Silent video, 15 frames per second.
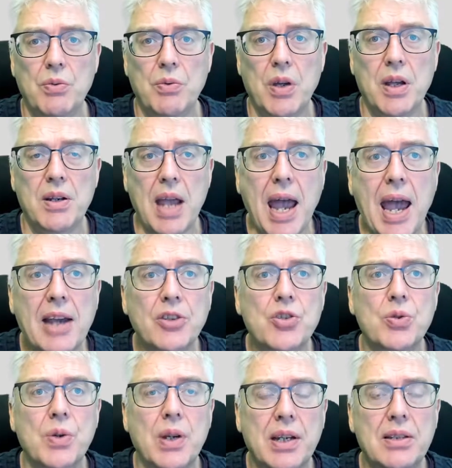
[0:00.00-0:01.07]
an
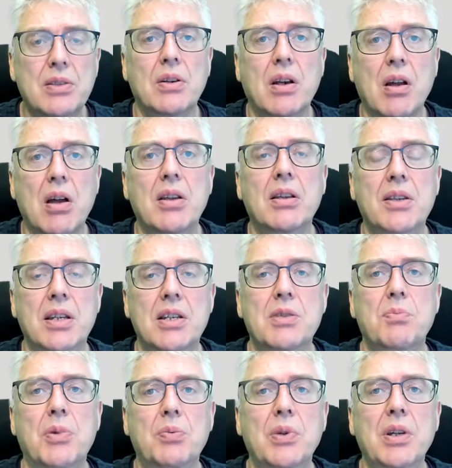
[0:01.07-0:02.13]
actuator like this,
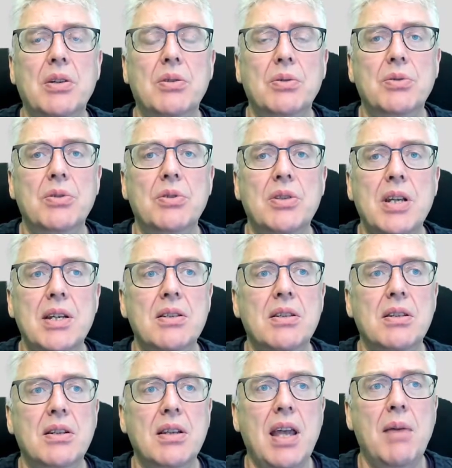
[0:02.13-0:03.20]
but we are going to test
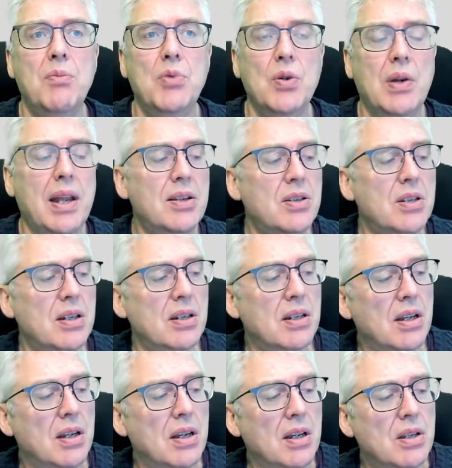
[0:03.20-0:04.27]
it, emulate it.
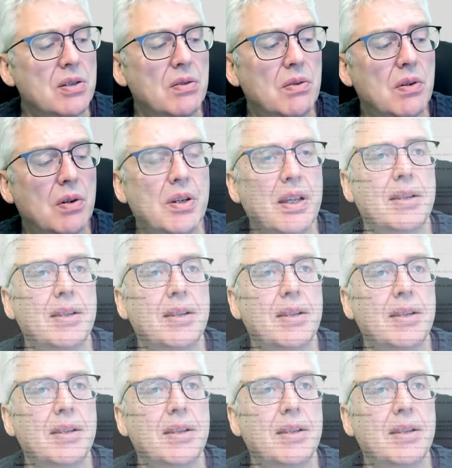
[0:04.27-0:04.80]
So if you look at